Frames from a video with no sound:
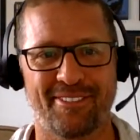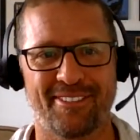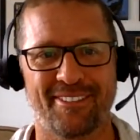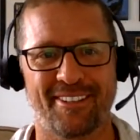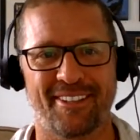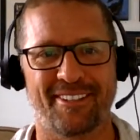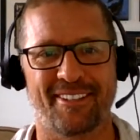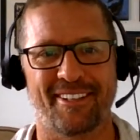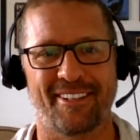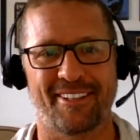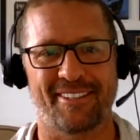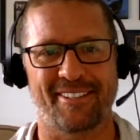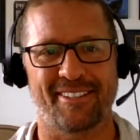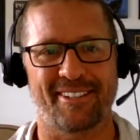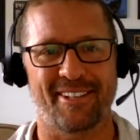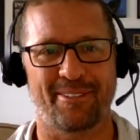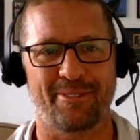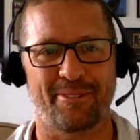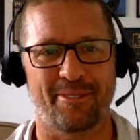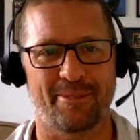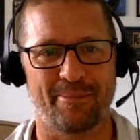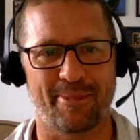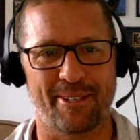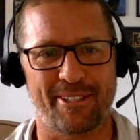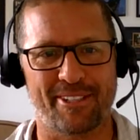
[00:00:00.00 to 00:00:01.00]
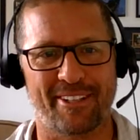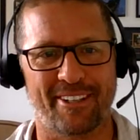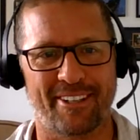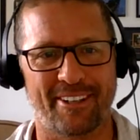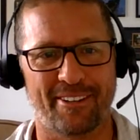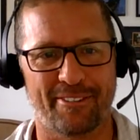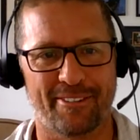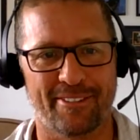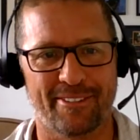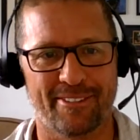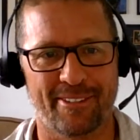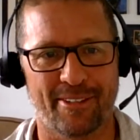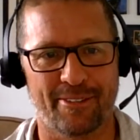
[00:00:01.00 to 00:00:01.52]
the things that were missing
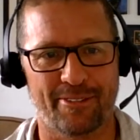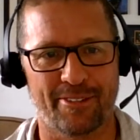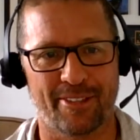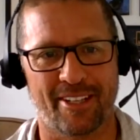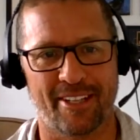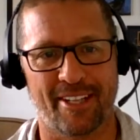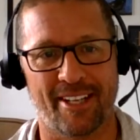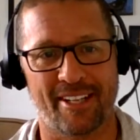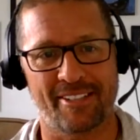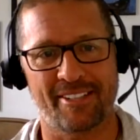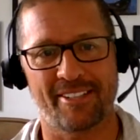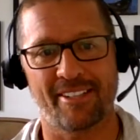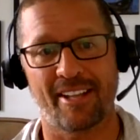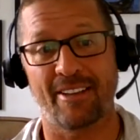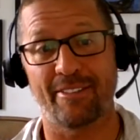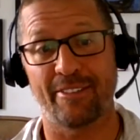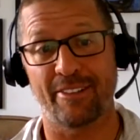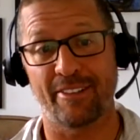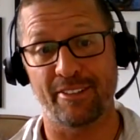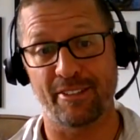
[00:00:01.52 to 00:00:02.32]
over the last 7